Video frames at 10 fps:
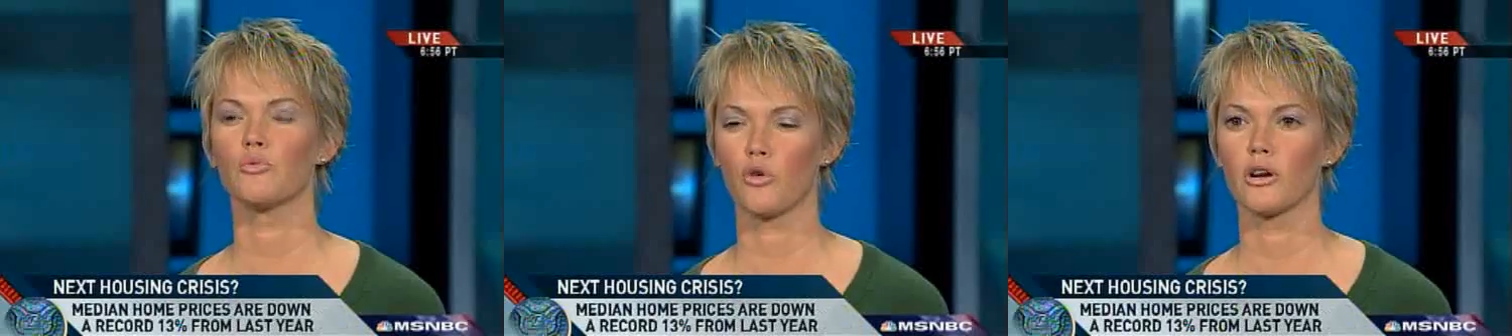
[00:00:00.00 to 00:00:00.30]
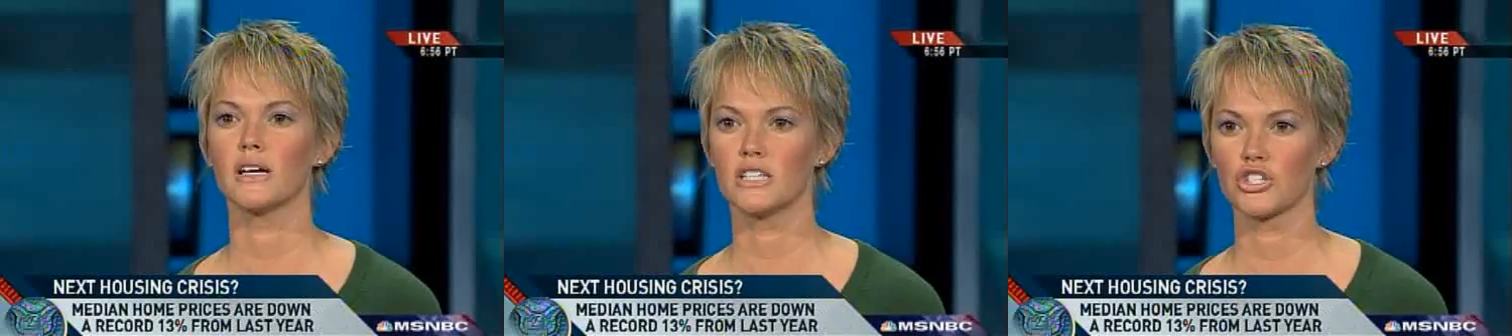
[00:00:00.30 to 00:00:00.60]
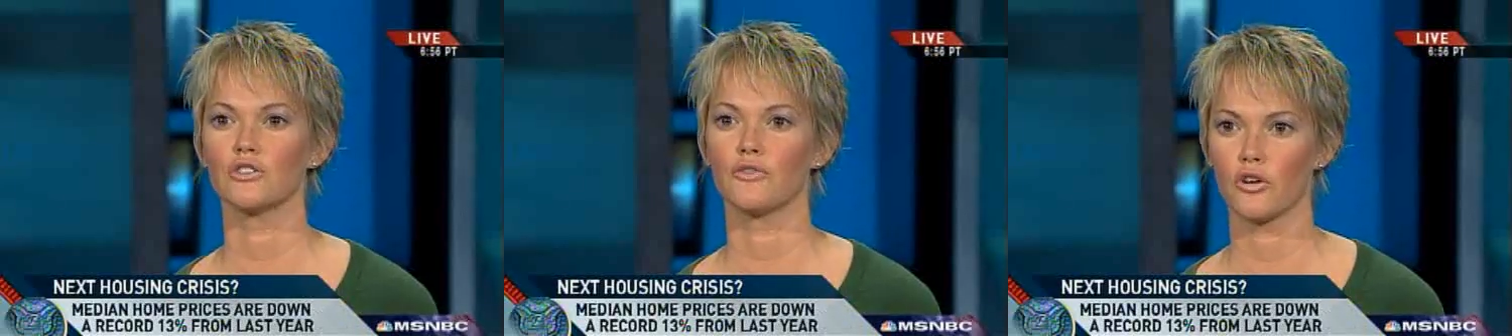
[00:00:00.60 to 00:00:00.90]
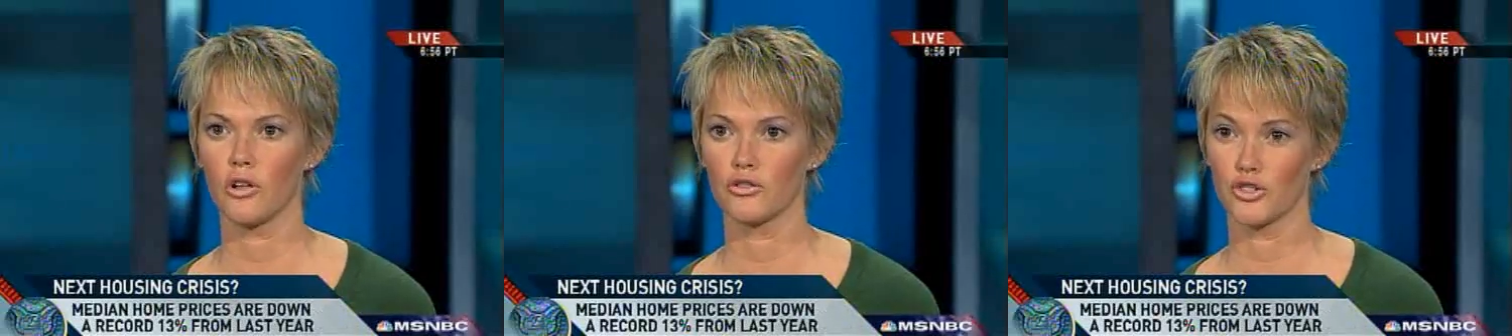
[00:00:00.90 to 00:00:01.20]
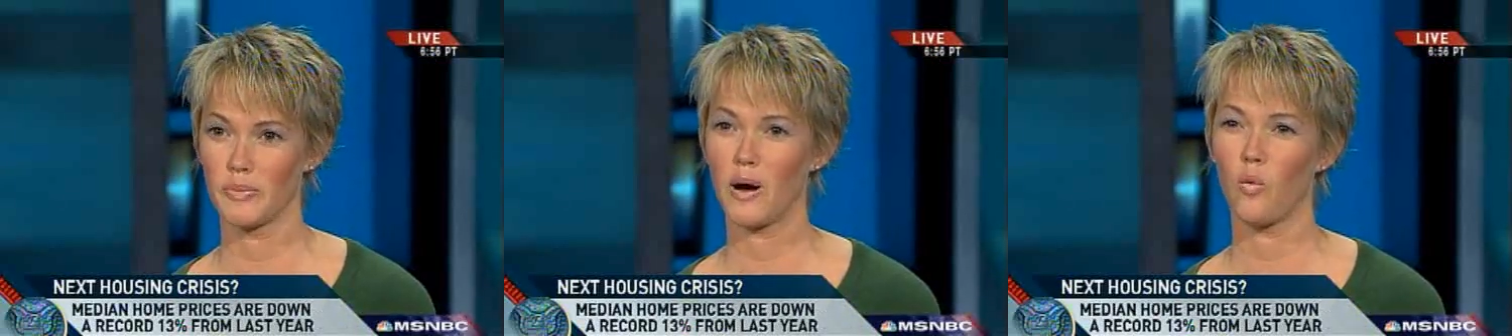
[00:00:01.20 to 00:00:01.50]
or more additional
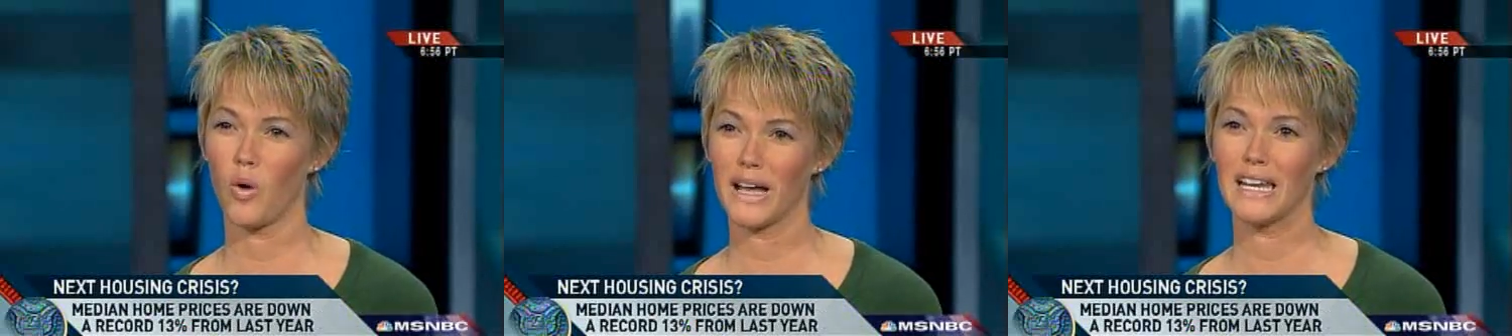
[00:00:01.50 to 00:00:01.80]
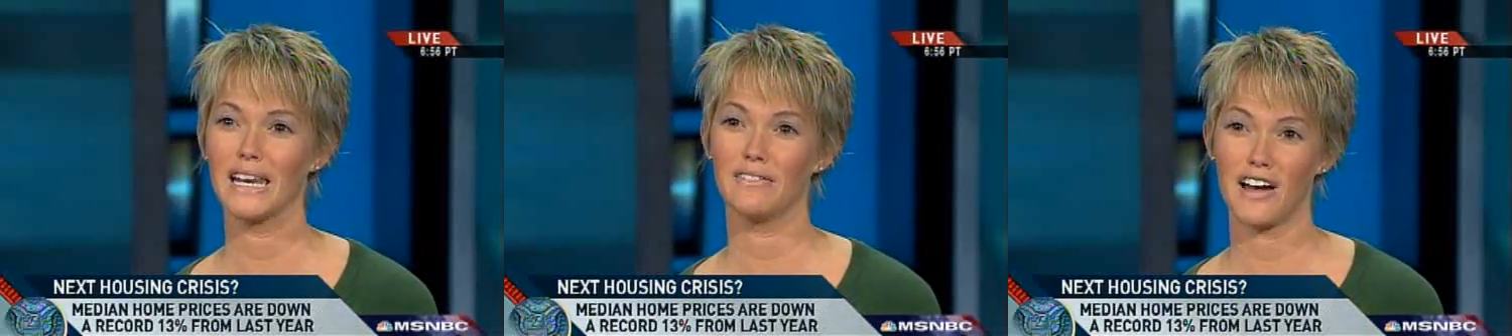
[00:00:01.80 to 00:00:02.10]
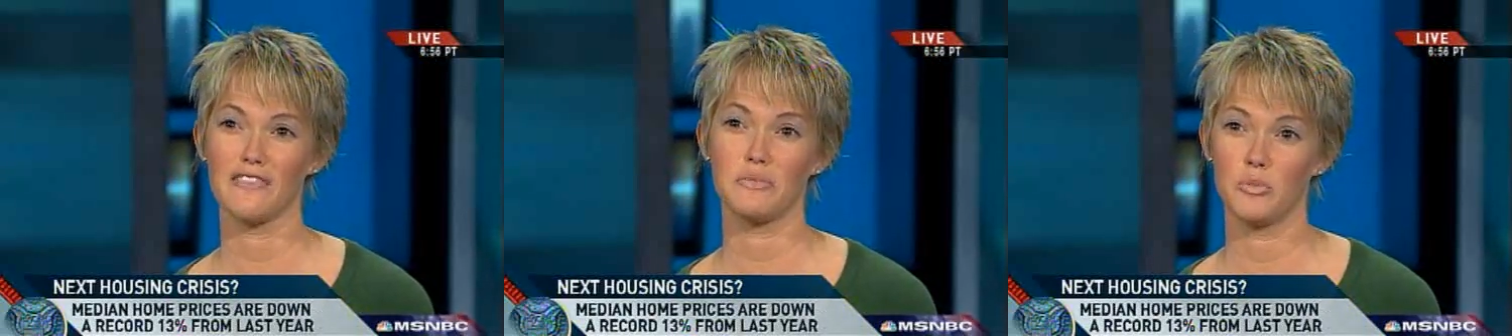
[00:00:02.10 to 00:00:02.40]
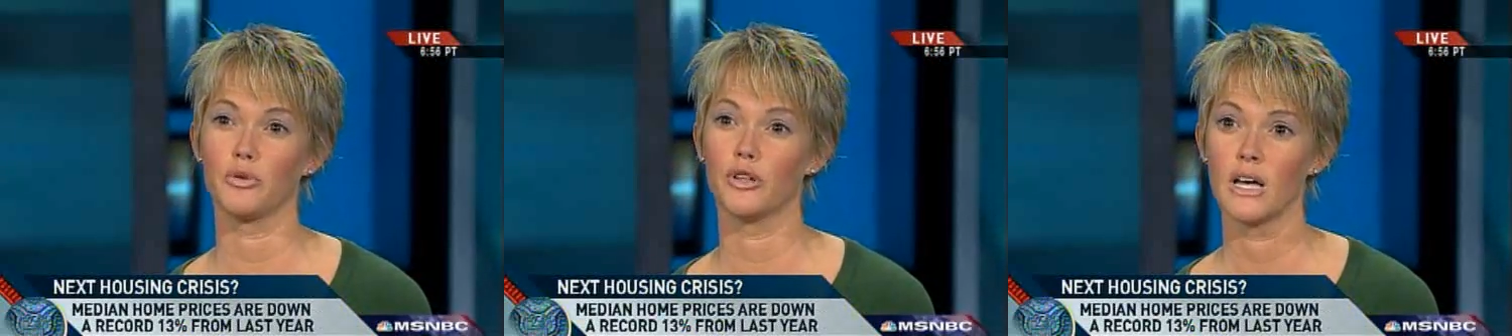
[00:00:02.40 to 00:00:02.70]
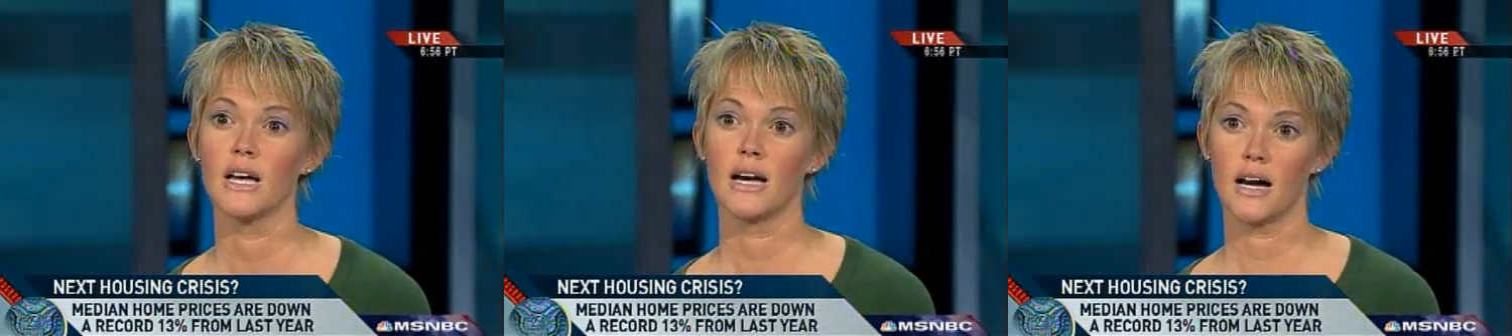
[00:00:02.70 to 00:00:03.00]
foreclosures, about 1 in 5 people
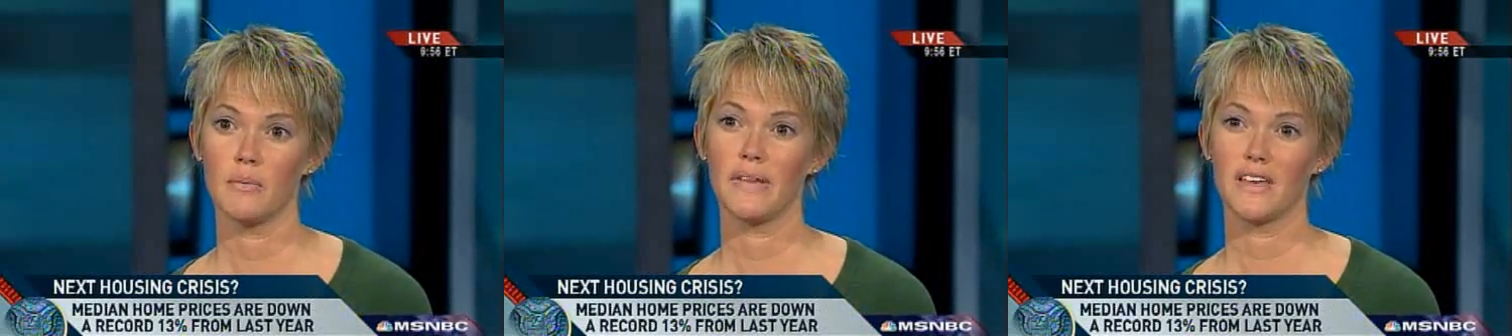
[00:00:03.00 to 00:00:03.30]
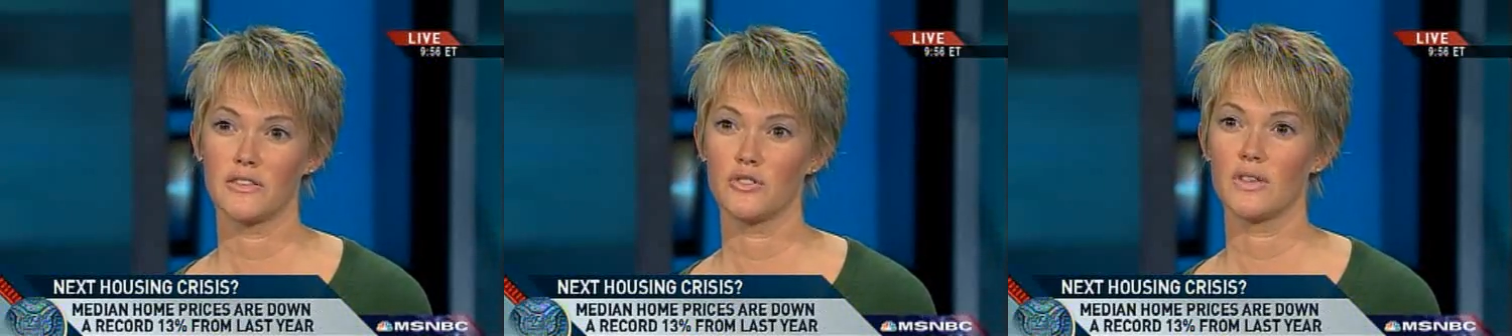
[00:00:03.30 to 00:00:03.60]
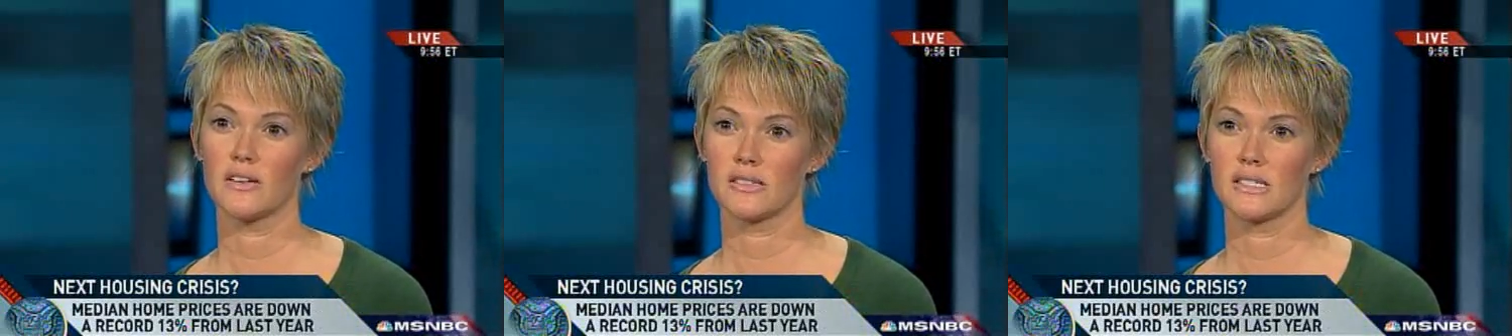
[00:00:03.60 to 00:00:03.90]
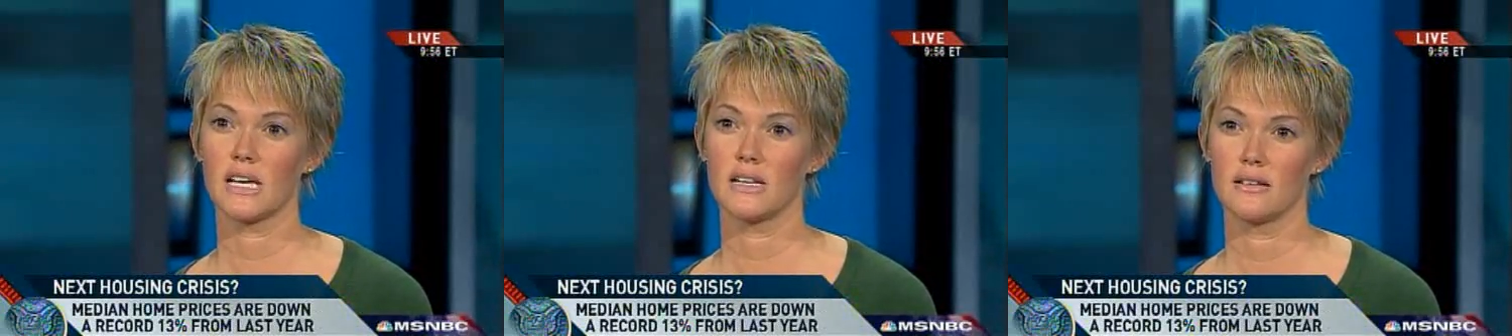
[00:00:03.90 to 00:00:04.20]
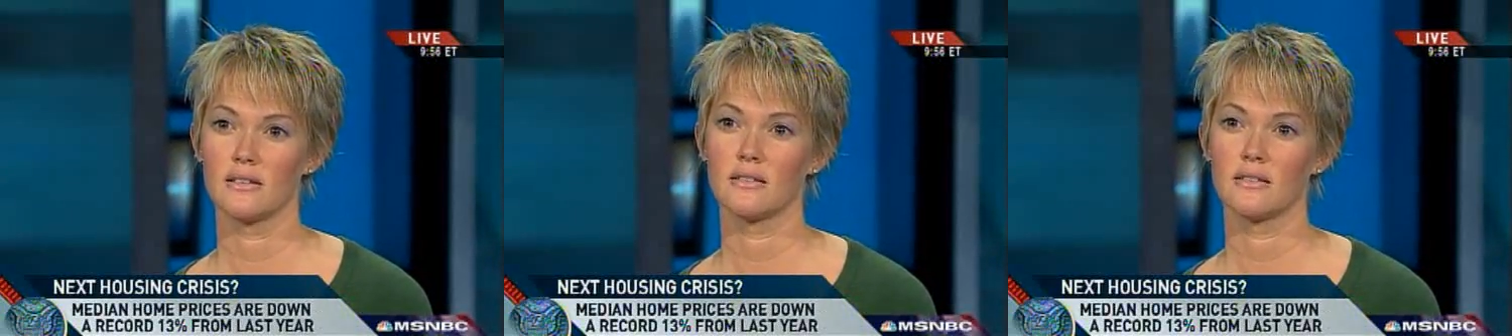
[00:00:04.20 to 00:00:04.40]
by the end of 2010.